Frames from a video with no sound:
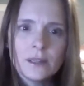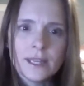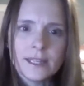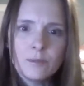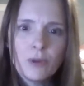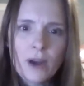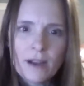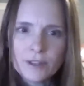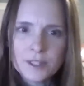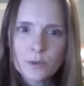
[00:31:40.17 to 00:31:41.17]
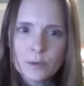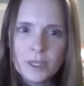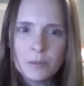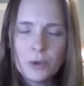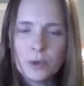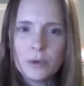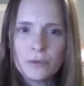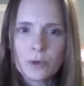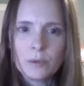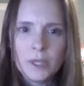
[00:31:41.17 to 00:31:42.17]
like profits were being put
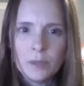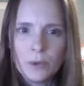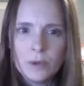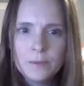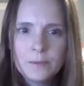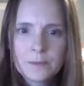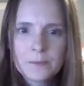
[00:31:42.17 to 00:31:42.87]
before people.